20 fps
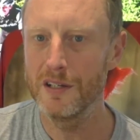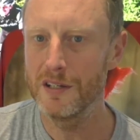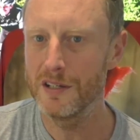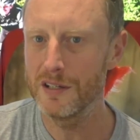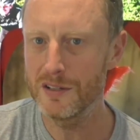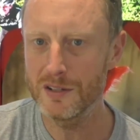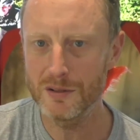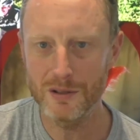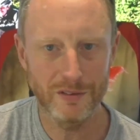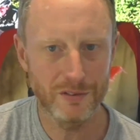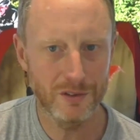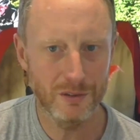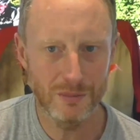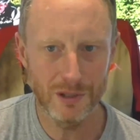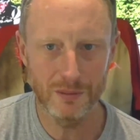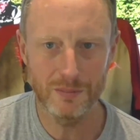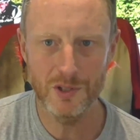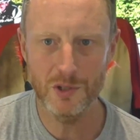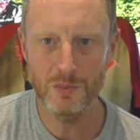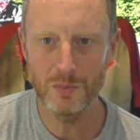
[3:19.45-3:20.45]
You do have to
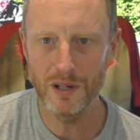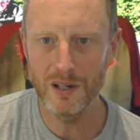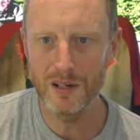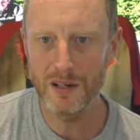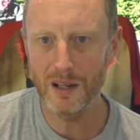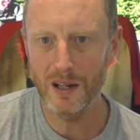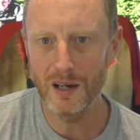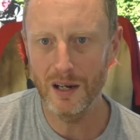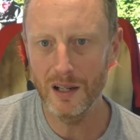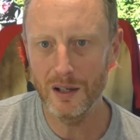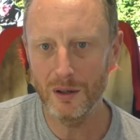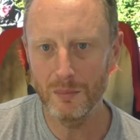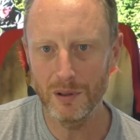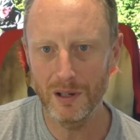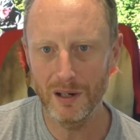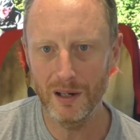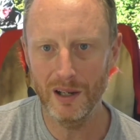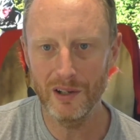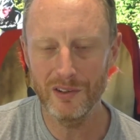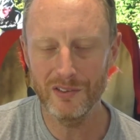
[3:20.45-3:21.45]
maybe spend a little
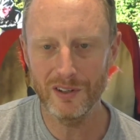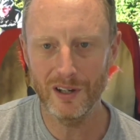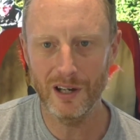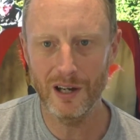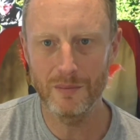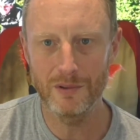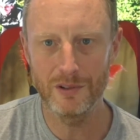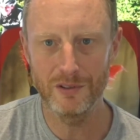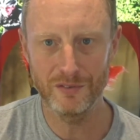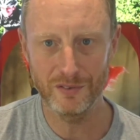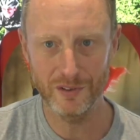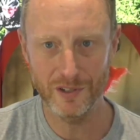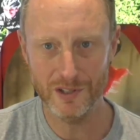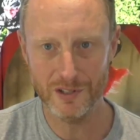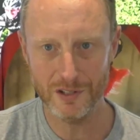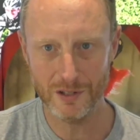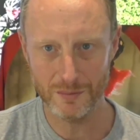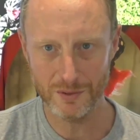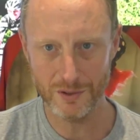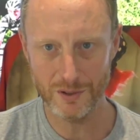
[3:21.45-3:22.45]
bit less time at the feed
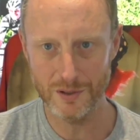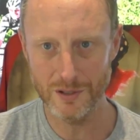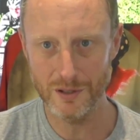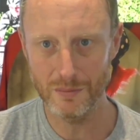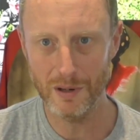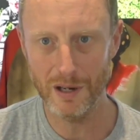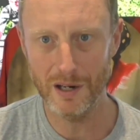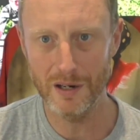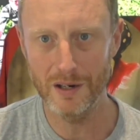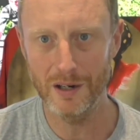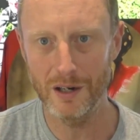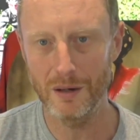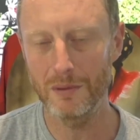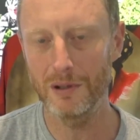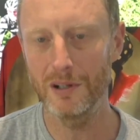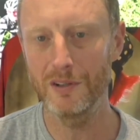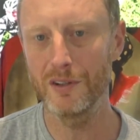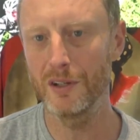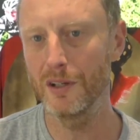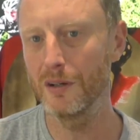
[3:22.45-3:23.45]
stops than you might
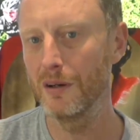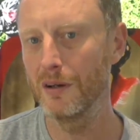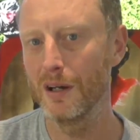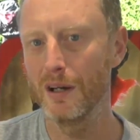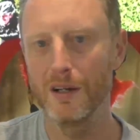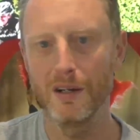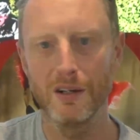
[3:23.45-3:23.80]
normally do.